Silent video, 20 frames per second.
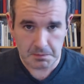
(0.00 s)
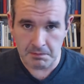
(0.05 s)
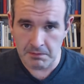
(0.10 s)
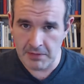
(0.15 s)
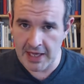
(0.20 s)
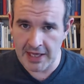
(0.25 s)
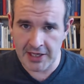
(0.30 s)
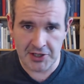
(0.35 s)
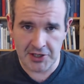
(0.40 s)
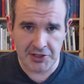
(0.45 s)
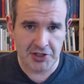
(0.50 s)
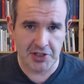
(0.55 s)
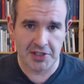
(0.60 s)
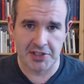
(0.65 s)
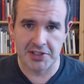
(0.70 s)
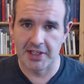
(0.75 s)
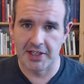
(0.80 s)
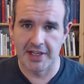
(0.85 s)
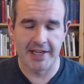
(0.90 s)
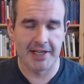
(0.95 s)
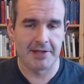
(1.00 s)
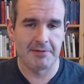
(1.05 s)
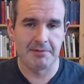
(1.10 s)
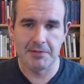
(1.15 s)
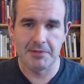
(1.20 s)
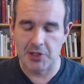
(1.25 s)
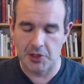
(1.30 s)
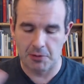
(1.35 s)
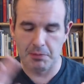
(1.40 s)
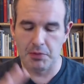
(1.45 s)
And it just, like,
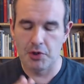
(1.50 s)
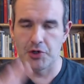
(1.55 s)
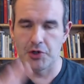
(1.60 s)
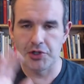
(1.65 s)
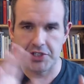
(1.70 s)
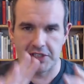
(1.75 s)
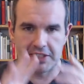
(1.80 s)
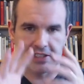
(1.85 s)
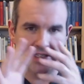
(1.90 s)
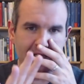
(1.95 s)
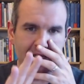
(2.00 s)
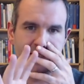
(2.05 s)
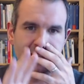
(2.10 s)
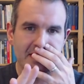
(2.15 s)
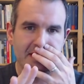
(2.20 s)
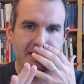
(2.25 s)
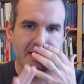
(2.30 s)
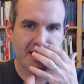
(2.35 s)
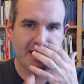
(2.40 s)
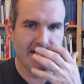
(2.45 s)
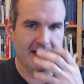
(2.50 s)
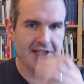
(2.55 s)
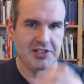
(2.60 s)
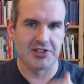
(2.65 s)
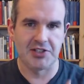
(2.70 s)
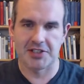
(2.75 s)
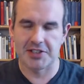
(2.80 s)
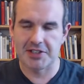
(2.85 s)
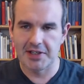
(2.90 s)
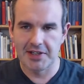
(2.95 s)
you know, pushes against this thing and
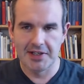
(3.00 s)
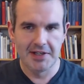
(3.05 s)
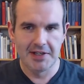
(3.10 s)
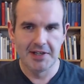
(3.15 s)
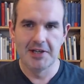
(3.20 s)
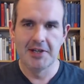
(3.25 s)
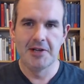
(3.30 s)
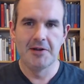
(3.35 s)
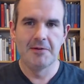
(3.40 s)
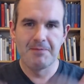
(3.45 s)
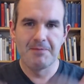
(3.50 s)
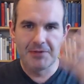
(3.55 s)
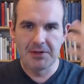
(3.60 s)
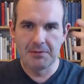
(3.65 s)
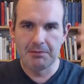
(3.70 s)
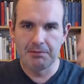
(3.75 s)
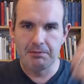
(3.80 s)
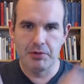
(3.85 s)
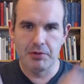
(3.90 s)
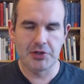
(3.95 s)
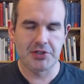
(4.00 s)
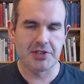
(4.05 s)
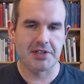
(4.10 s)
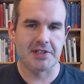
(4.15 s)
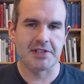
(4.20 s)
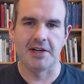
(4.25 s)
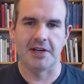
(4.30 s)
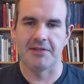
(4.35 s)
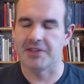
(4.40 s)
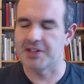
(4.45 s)
just pushes
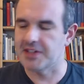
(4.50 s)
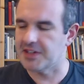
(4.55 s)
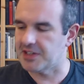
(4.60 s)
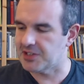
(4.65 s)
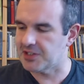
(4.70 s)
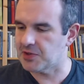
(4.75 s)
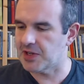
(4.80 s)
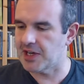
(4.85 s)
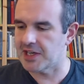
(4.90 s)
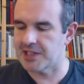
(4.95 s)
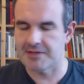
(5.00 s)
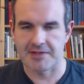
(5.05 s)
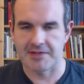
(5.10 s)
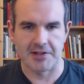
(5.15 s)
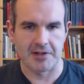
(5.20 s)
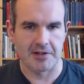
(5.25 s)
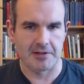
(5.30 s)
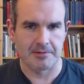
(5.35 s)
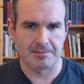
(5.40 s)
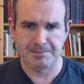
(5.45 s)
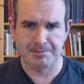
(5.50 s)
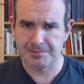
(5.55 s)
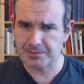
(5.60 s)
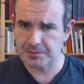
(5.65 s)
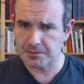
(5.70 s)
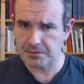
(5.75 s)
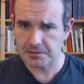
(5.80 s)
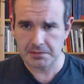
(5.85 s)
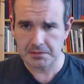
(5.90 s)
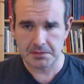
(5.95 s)
itself into the stratosphere.
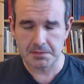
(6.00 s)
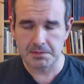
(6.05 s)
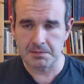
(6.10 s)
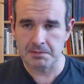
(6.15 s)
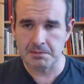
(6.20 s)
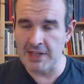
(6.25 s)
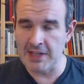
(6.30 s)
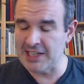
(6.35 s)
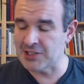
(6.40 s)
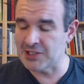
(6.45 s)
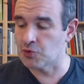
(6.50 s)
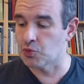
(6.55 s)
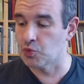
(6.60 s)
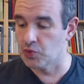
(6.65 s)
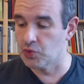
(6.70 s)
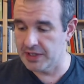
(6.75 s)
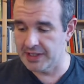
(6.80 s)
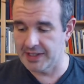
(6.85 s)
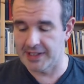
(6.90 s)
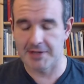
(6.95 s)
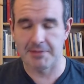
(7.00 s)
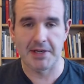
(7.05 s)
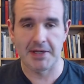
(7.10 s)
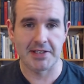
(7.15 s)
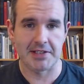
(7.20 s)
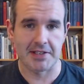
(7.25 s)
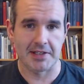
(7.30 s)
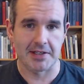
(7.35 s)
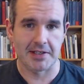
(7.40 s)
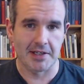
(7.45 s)
It's really
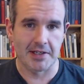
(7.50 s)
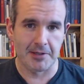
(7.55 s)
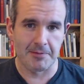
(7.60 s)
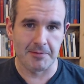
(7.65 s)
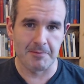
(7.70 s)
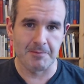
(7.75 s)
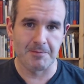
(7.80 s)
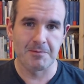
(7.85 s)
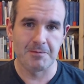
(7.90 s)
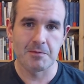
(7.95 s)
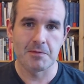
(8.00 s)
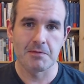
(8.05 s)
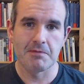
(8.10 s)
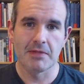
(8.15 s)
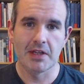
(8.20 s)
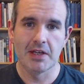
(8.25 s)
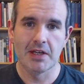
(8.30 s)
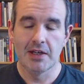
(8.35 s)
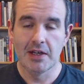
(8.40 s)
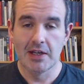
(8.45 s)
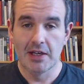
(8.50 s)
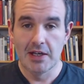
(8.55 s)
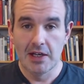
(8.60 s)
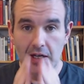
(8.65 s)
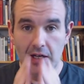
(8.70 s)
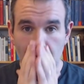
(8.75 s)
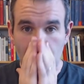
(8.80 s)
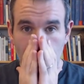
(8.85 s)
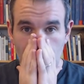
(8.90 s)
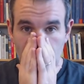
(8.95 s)
amazing.
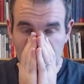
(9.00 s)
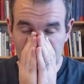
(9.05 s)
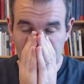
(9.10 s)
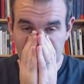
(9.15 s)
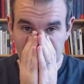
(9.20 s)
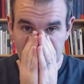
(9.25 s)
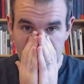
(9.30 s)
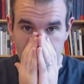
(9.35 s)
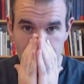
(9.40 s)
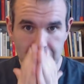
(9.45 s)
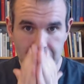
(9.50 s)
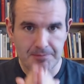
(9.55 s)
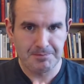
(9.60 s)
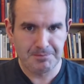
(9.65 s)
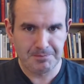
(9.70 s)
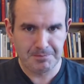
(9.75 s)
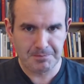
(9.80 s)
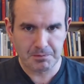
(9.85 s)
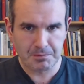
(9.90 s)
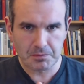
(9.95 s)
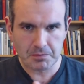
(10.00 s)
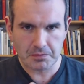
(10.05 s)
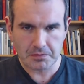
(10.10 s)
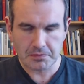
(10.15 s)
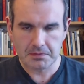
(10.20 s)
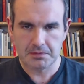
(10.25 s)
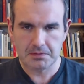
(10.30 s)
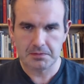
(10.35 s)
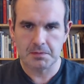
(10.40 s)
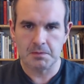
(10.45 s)

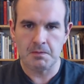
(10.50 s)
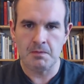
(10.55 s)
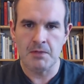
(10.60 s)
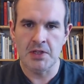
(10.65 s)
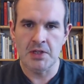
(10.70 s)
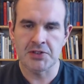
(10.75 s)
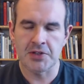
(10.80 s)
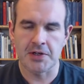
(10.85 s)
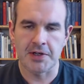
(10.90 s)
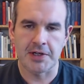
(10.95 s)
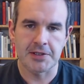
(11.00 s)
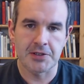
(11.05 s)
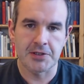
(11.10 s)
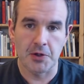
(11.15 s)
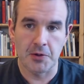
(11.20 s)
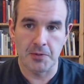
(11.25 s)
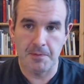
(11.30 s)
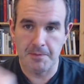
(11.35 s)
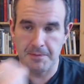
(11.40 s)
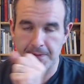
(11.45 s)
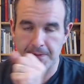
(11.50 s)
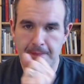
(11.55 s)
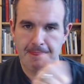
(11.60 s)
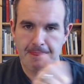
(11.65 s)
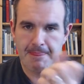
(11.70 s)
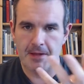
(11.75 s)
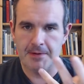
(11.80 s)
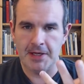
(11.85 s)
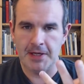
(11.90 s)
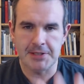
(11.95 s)
sorry. So
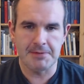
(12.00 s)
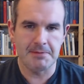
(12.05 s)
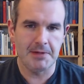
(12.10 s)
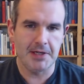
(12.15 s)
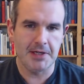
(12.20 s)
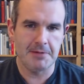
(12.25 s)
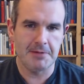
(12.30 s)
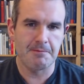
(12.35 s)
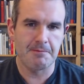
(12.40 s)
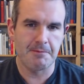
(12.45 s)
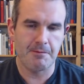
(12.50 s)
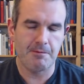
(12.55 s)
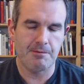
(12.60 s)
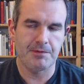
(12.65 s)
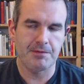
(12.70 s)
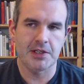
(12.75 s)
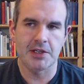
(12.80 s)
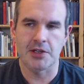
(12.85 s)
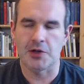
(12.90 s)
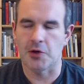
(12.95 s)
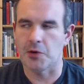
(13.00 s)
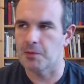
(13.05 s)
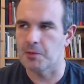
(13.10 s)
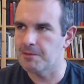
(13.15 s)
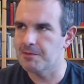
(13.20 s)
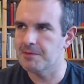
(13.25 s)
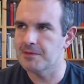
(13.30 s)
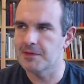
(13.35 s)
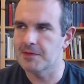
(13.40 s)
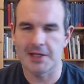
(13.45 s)
that's my, you know,
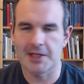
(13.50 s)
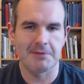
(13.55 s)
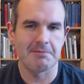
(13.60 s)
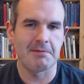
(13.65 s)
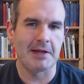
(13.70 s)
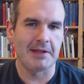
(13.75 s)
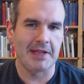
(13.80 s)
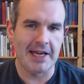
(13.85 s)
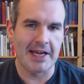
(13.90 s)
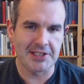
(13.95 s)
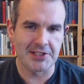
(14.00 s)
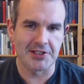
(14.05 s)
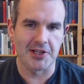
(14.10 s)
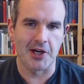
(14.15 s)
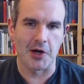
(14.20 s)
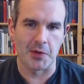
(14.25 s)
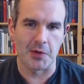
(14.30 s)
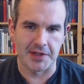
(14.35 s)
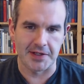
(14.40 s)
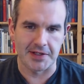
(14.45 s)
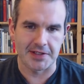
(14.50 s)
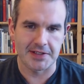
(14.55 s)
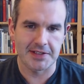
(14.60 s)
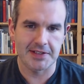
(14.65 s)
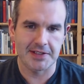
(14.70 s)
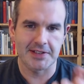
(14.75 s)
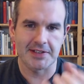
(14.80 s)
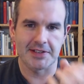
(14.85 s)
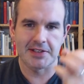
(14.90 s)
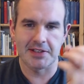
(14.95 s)
my last thought with this
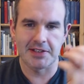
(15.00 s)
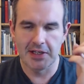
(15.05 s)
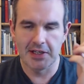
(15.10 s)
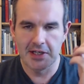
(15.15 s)
is